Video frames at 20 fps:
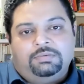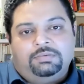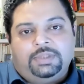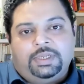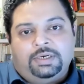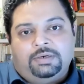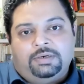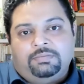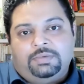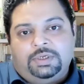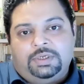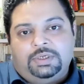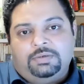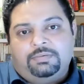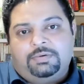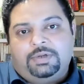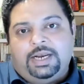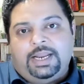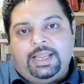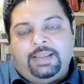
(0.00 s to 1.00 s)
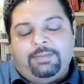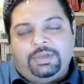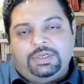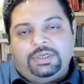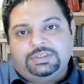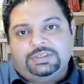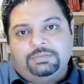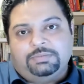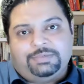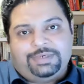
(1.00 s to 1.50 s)
then
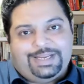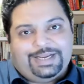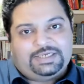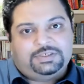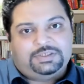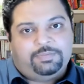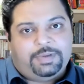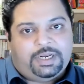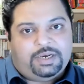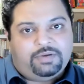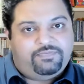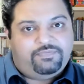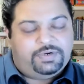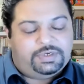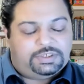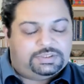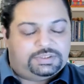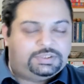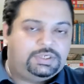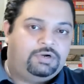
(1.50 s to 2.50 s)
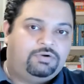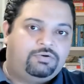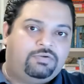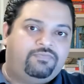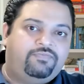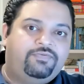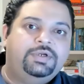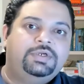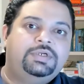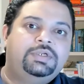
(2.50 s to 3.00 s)
claiming some tax benefits out
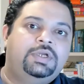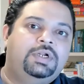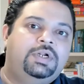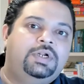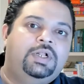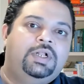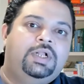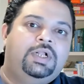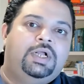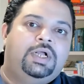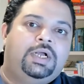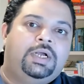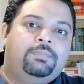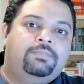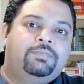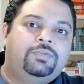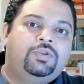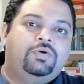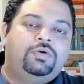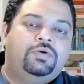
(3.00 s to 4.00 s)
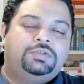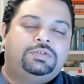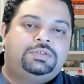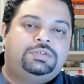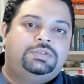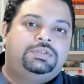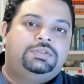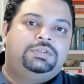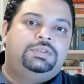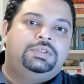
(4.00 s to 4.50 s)
of it,
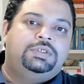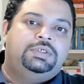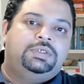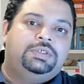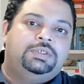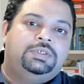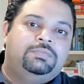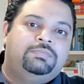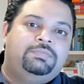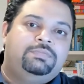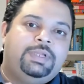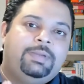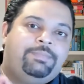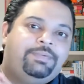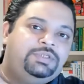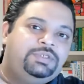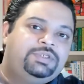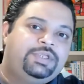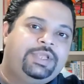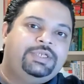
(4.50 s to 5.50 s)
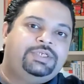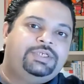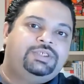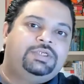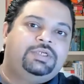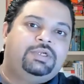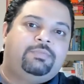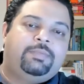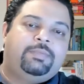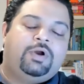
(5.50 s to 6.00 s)
those
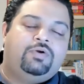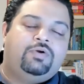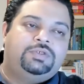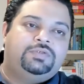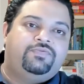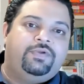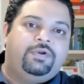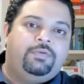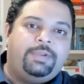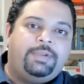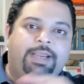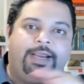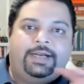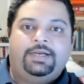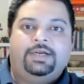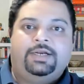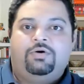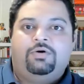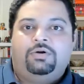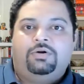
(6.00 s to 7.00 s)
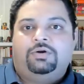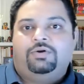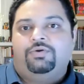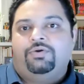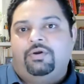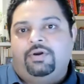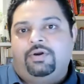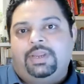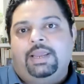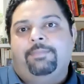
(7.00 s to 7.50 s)
depreciation amounts will be added on to
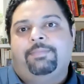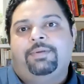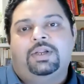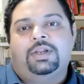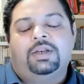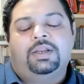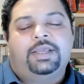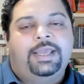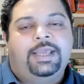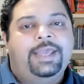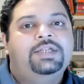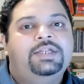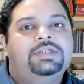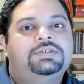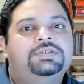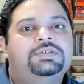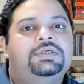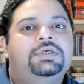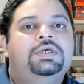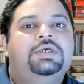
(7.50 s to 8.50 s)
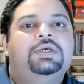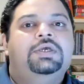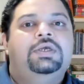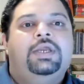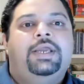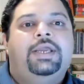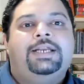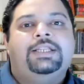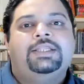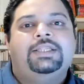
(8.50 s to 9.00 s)
your capital gains,
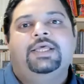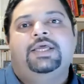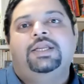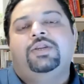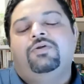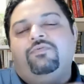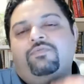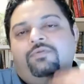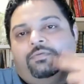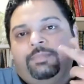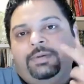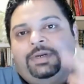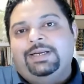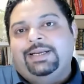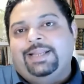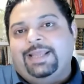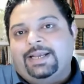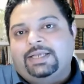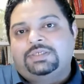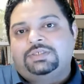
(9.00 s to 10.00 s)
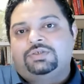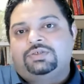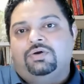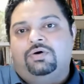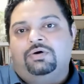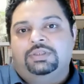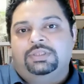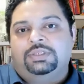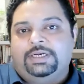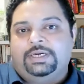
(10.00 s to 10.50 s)
and then you will be taxed
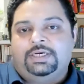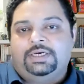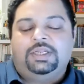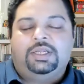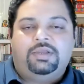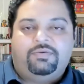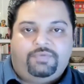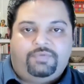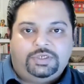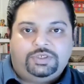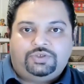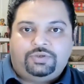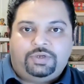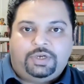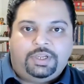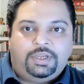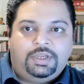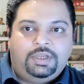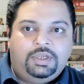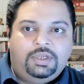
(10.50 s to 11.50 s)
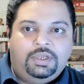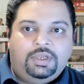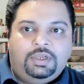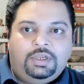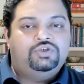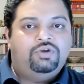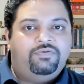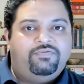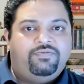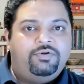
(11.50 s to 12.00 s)
on that eventually.
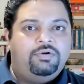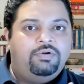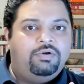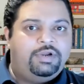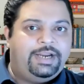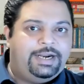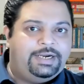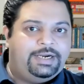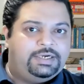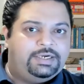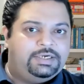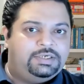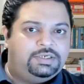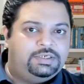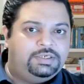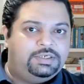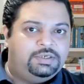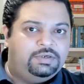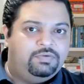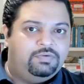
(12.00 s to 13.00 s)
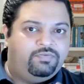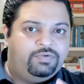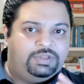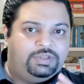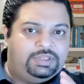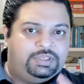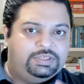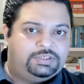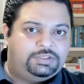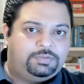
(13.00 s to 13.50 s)
So if you look at it
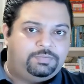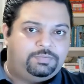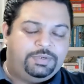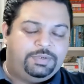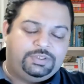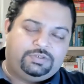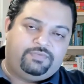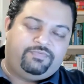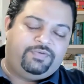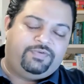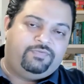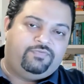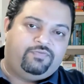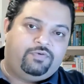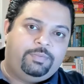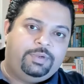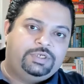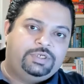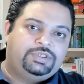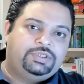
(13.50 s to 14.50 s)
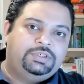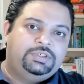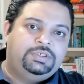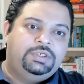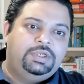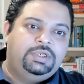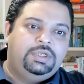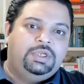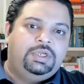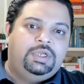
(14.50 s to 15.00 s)
with this piece of information,
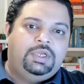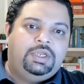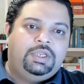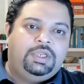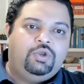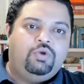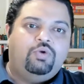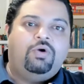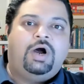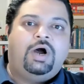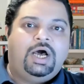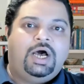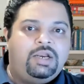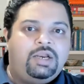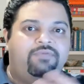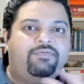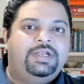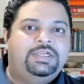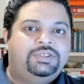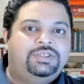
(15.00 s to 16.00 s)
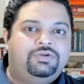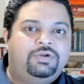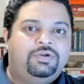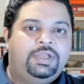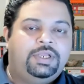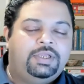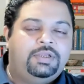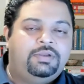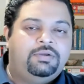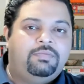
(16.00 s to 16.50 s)
you are
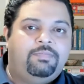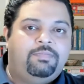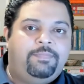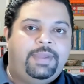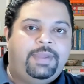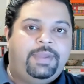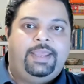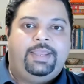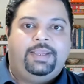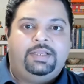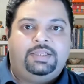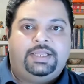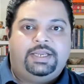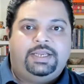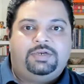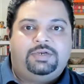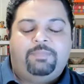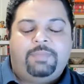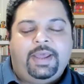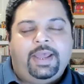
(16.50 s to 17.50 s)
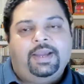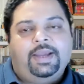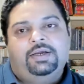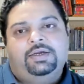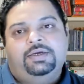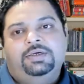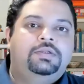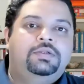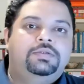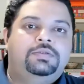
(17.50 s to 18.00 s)
eventually paying that back.
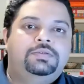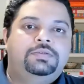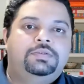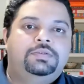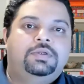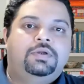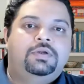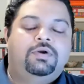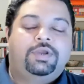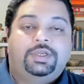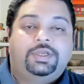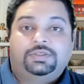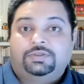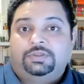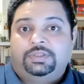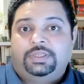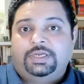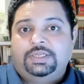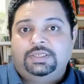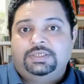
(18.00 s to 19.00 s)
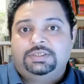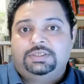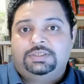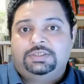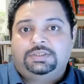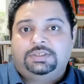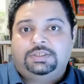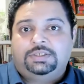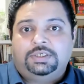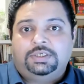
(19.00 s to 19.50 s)
Okay, so that is
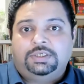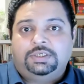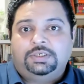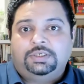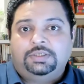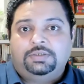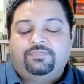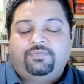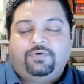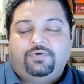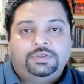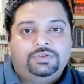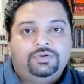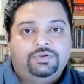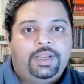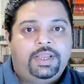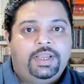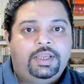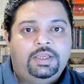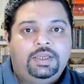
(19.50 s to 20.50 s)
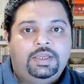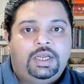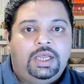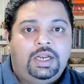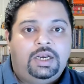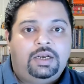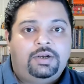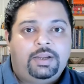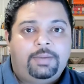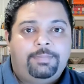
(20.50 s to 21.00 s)
it for today.
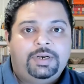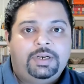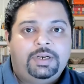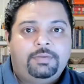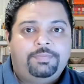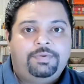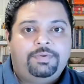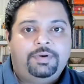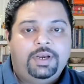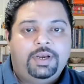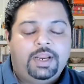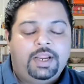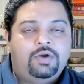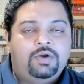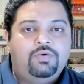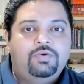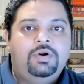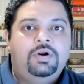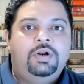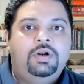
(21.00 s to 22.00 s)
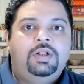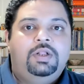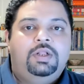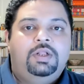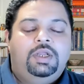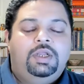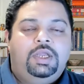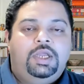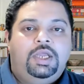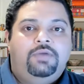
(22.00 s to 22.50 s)
I'll wrap it up now.
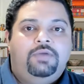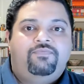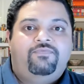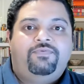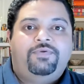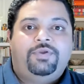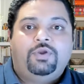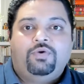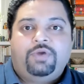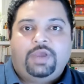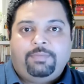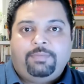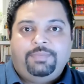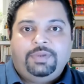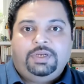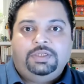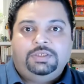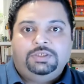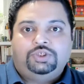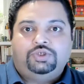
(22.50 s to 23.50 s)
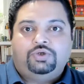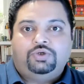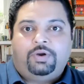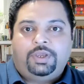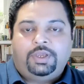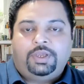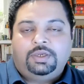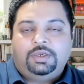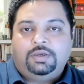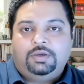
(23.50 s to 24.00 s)
If you have been
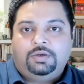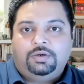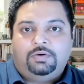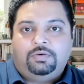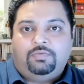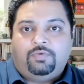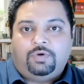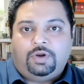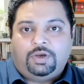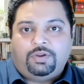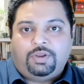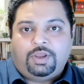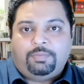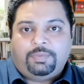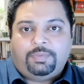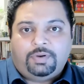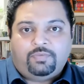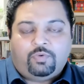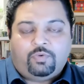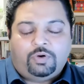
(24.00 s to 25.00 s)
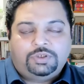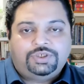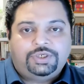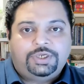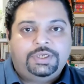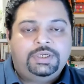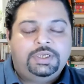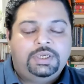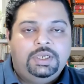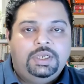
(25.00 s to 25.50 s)
enjoying what you have been
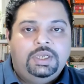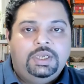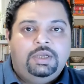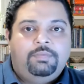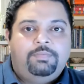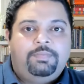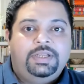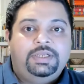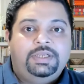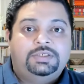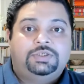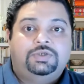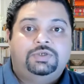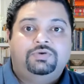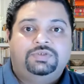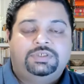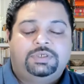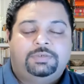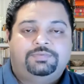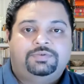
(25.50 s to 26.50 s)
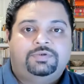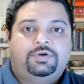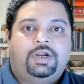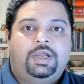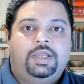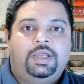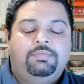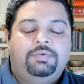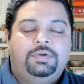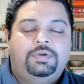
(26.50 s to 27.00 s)
watching, please do
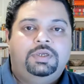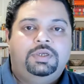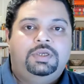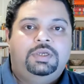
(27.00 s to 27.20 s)
subscribe.